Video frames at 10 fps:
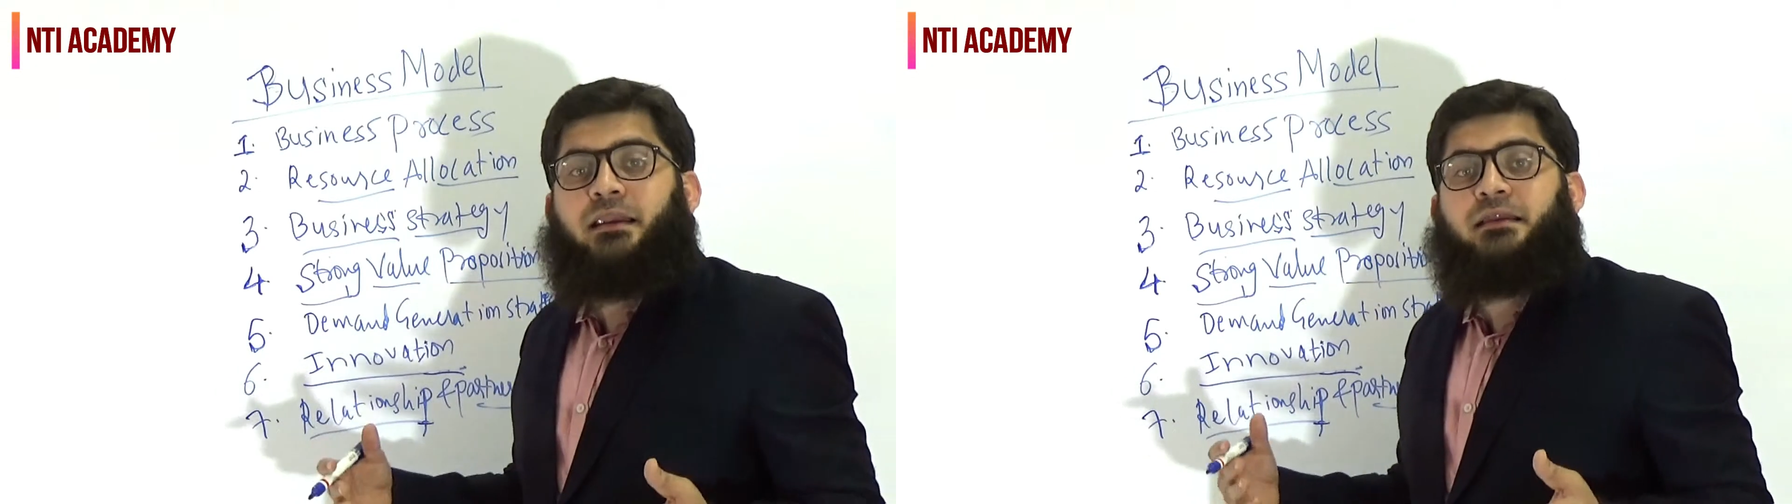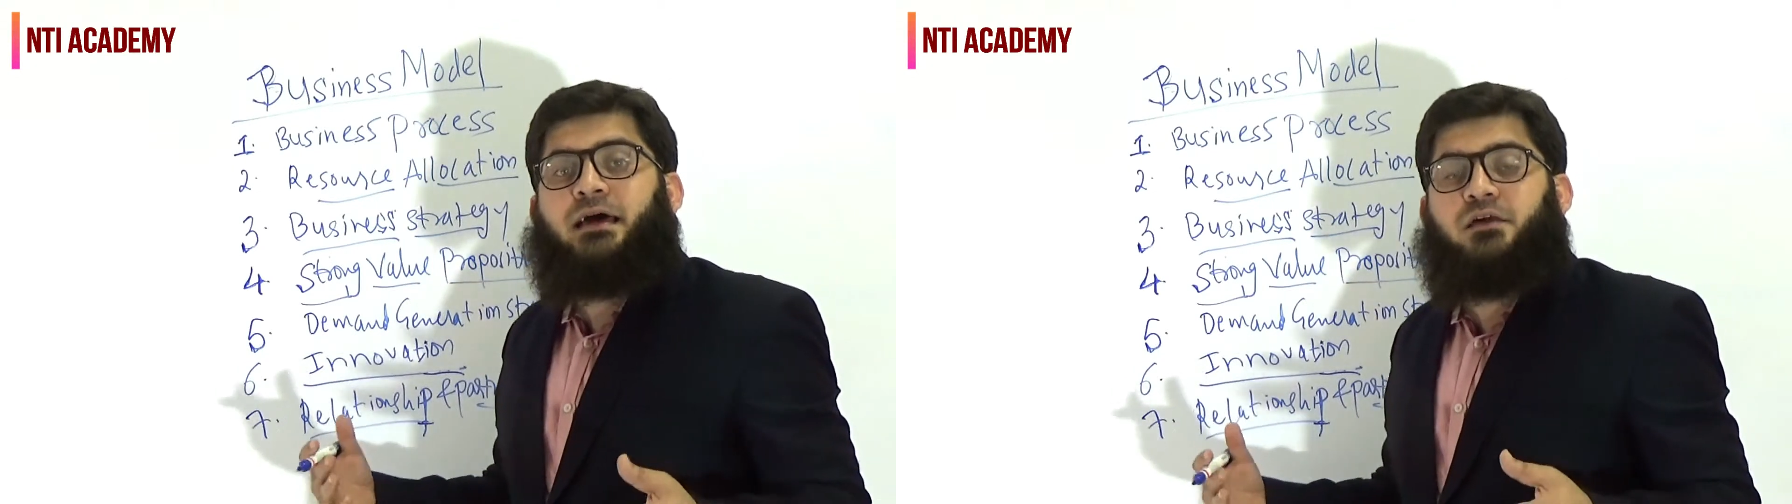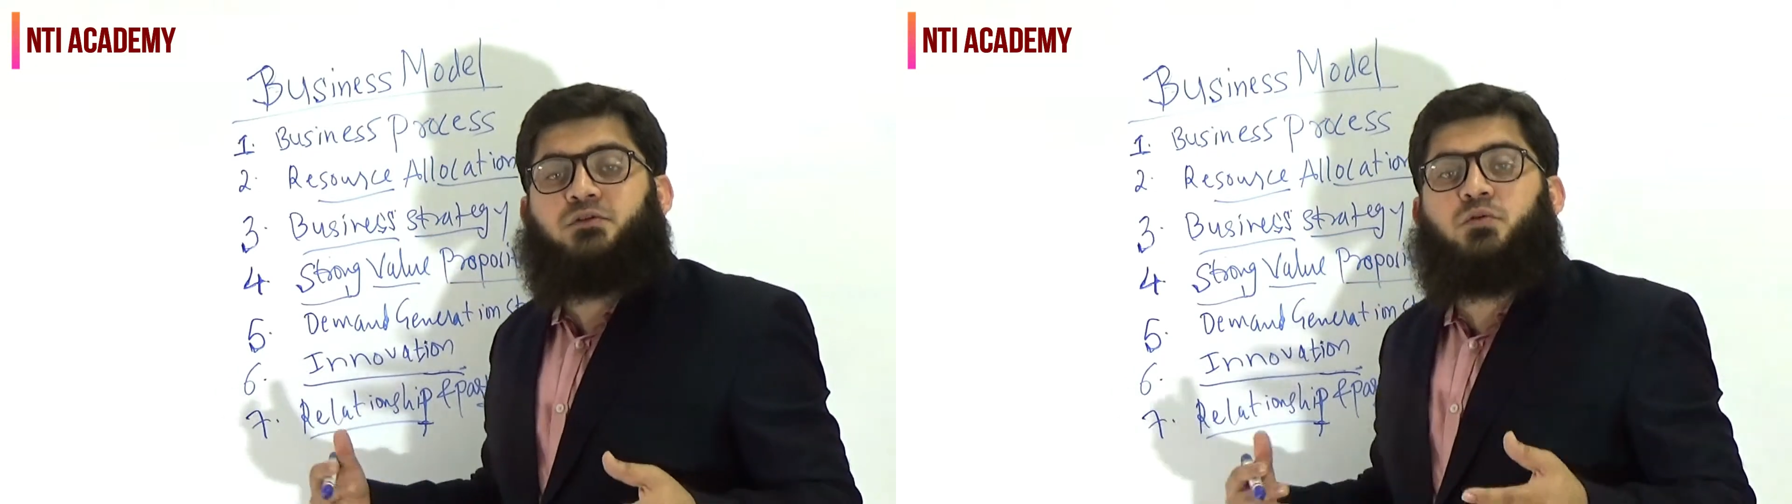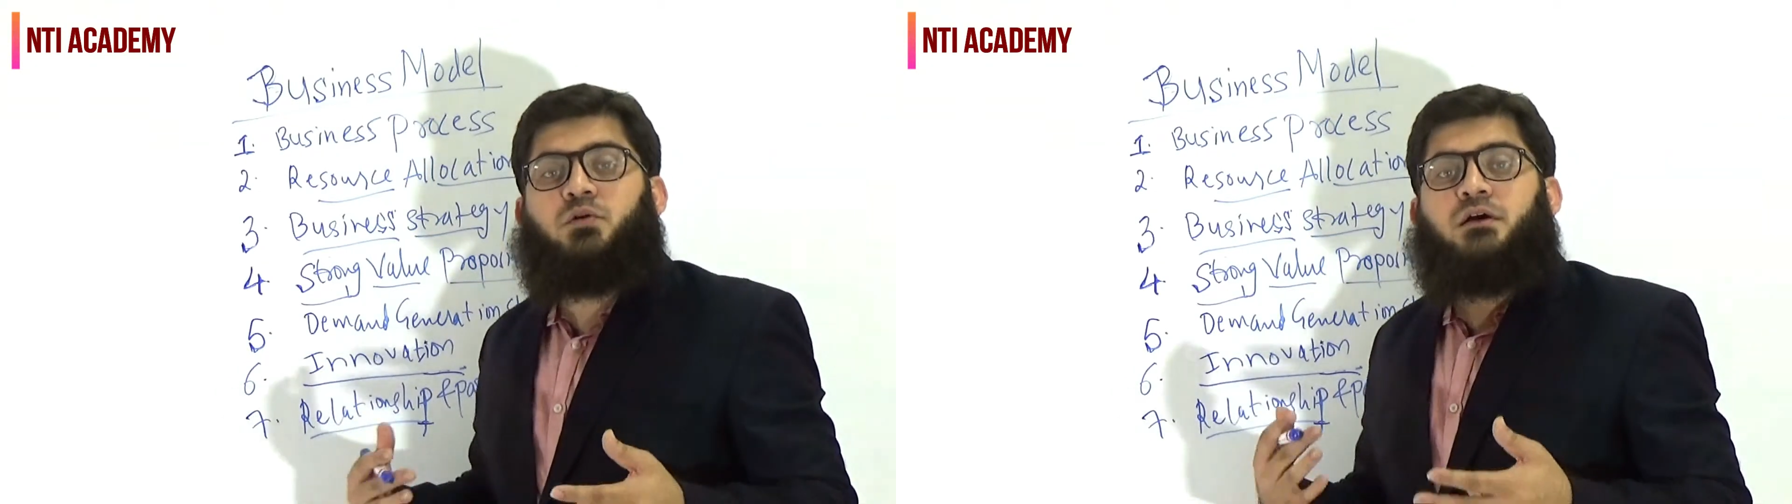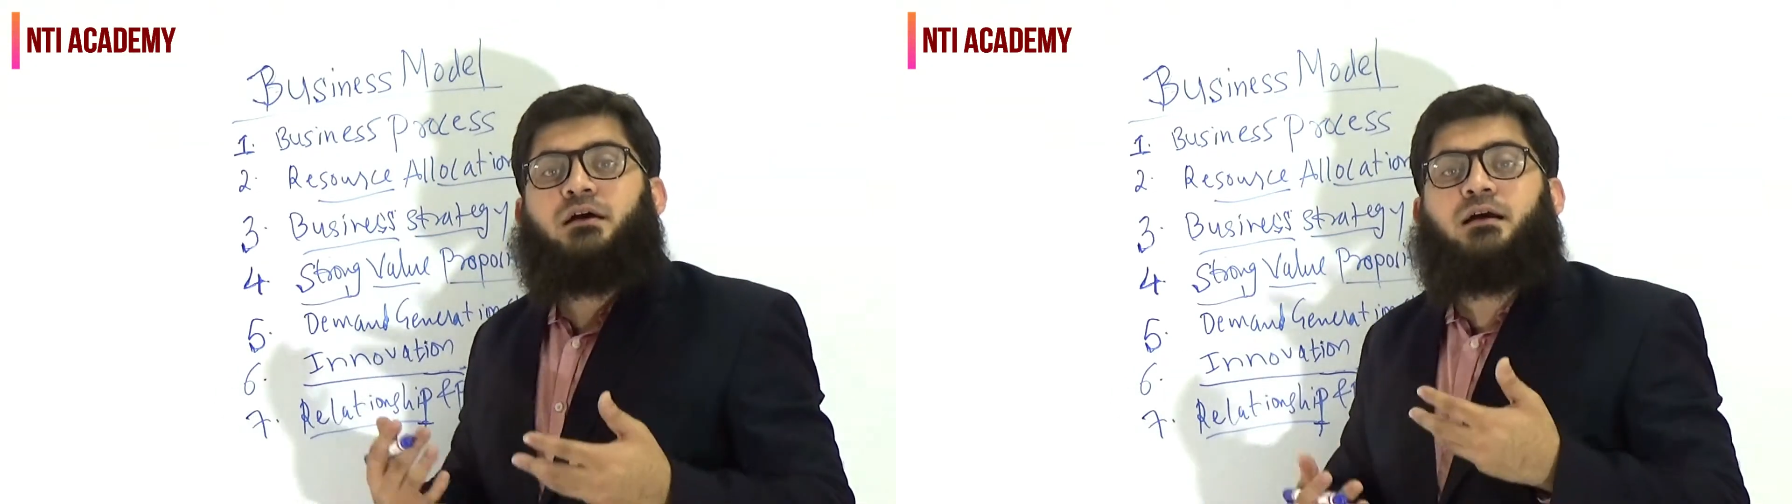It has
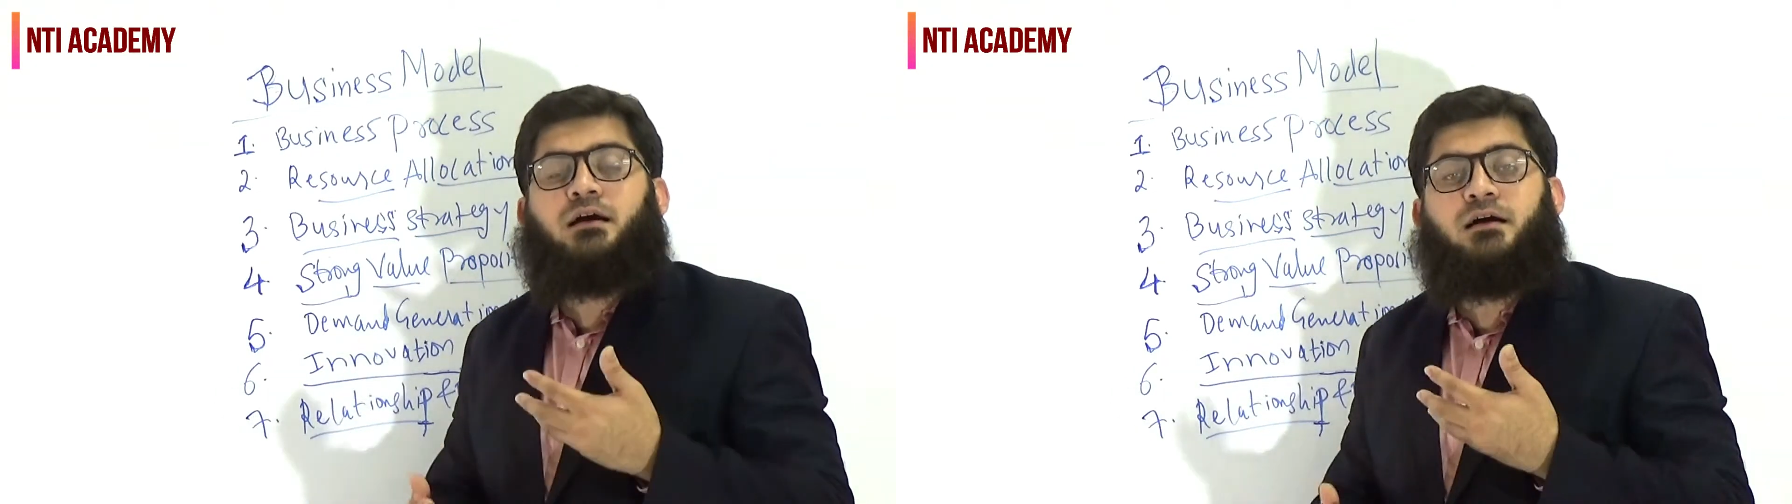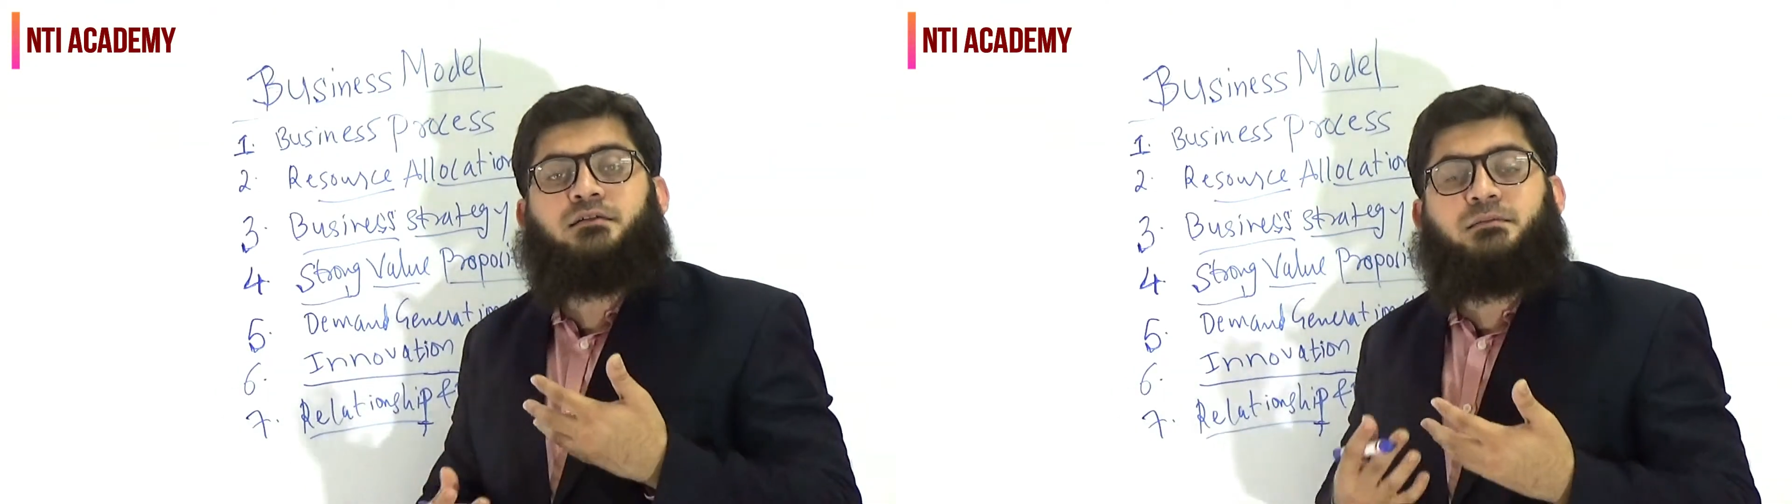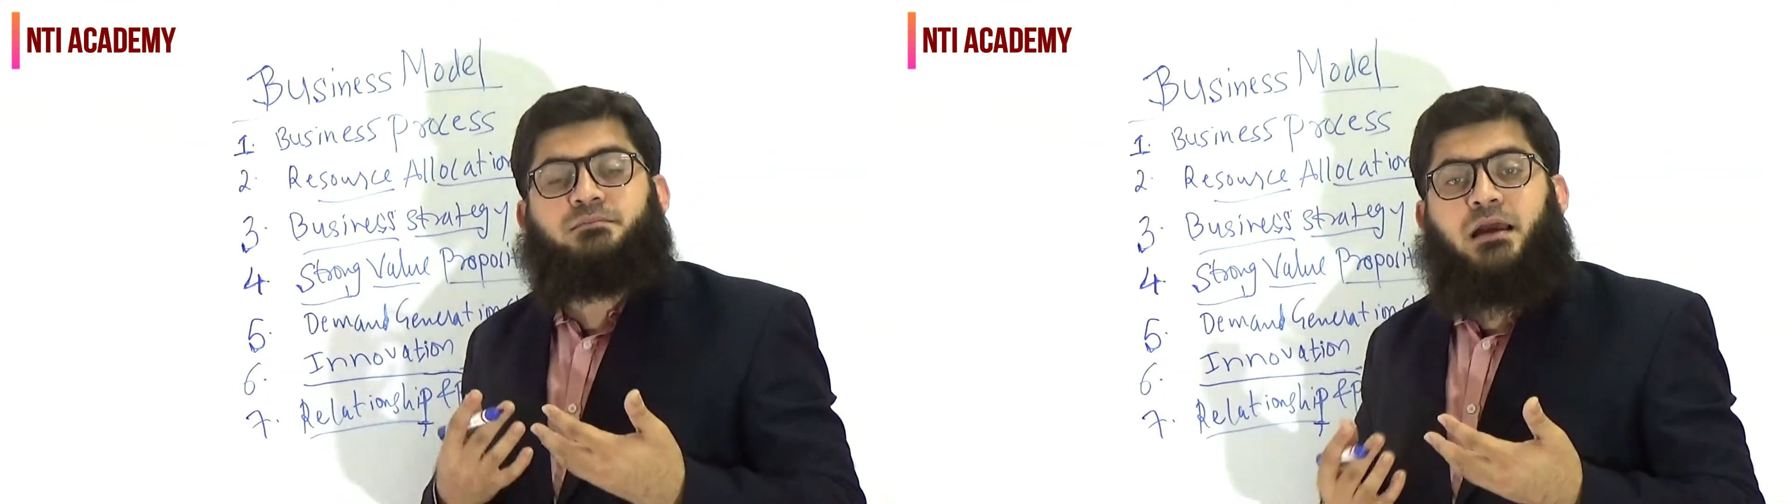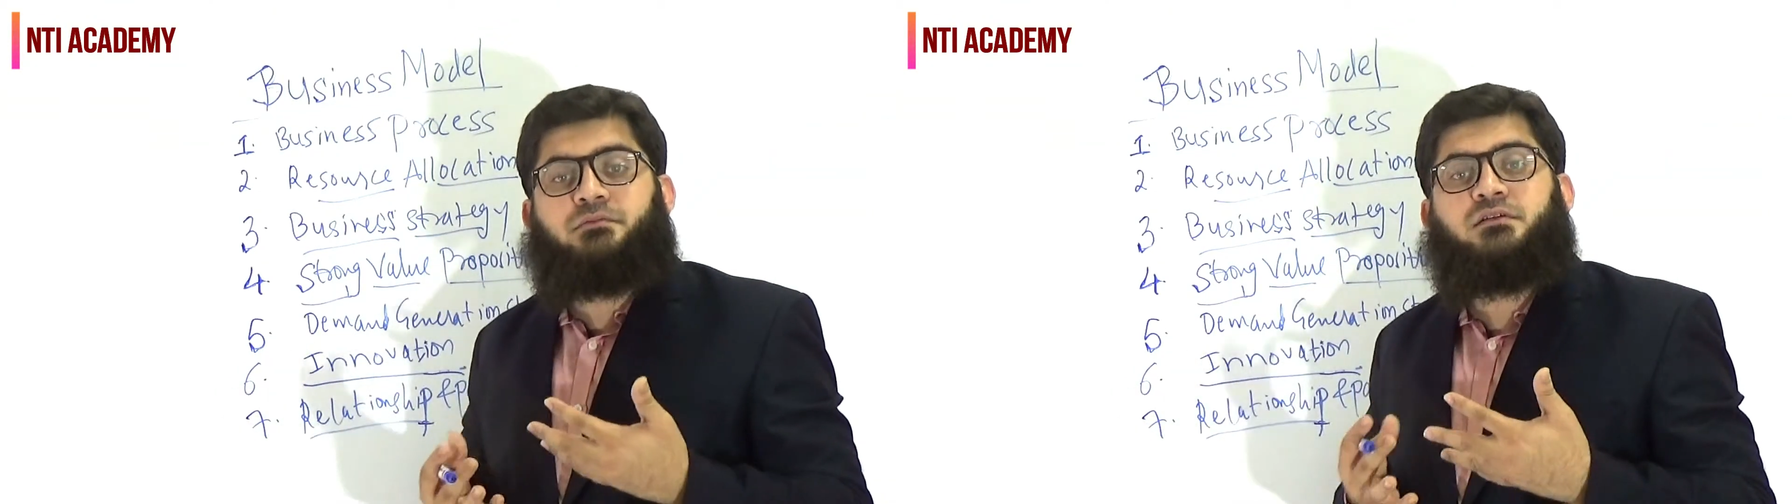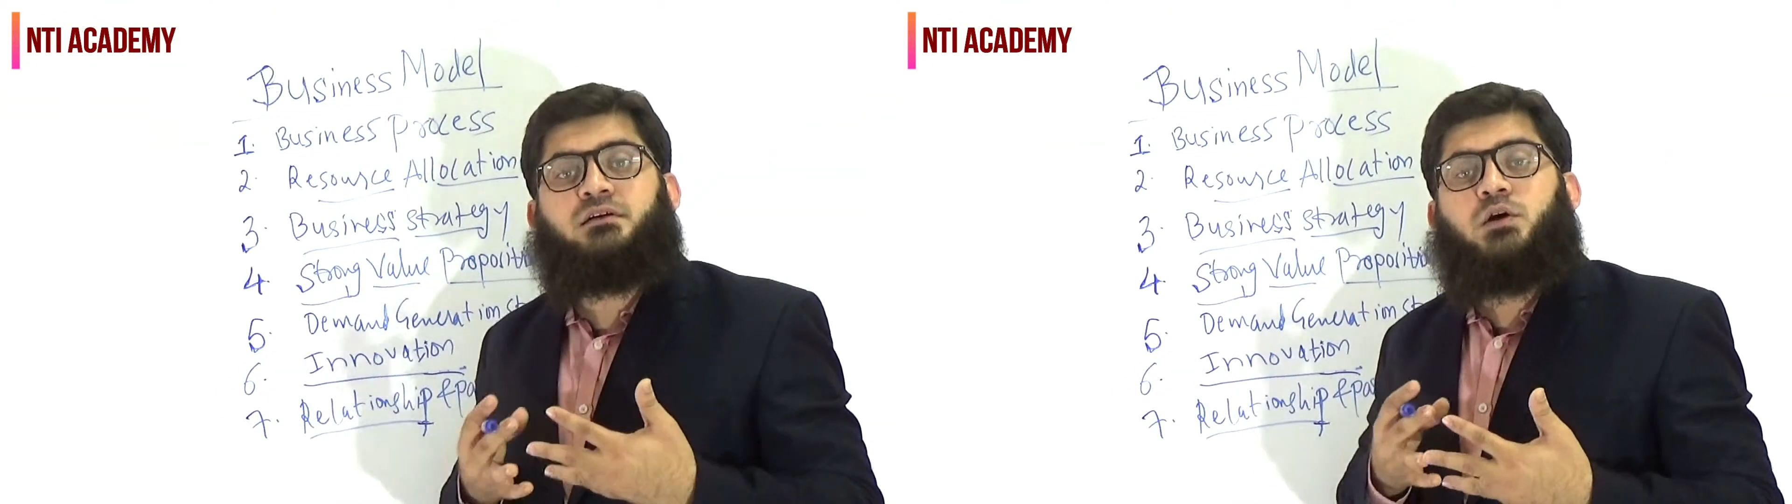to sometimes